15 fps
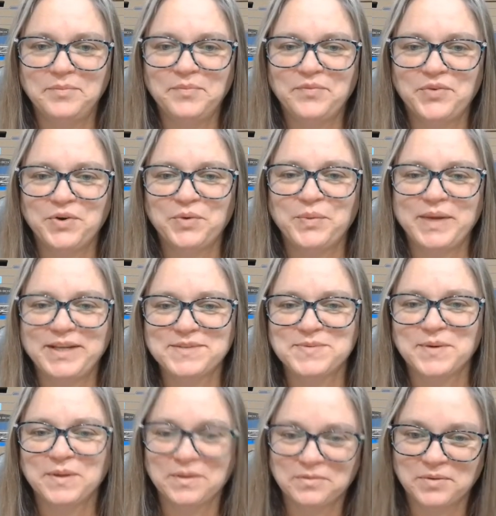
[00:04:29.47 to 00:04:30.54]
for a week's
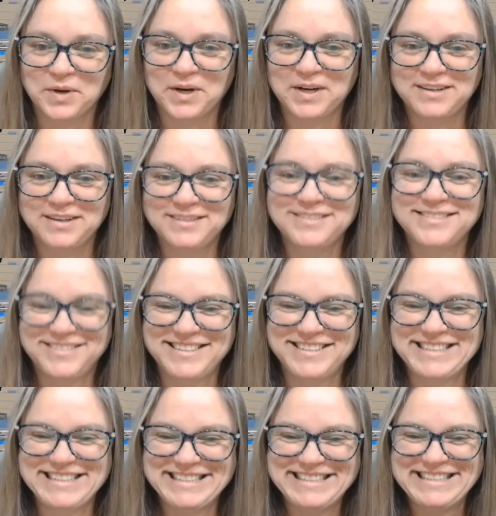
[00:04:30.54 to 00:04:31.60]
worth of work.
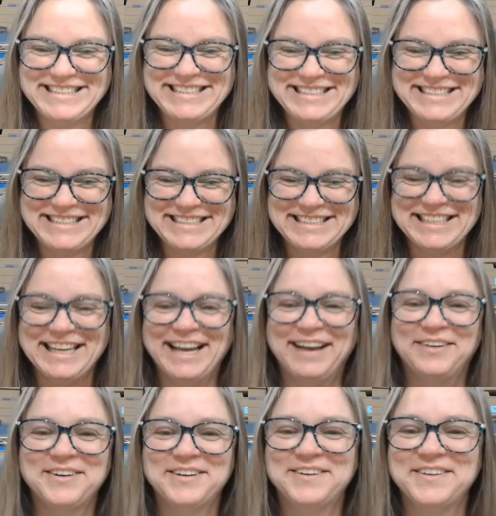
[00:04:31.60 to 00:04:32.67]
Yeah,
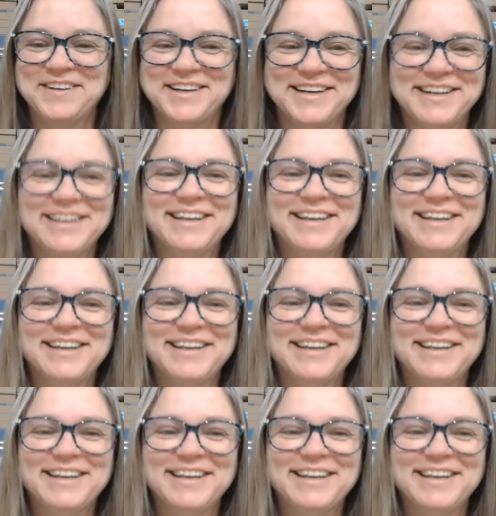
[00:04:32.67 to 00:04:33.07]
we're doing good.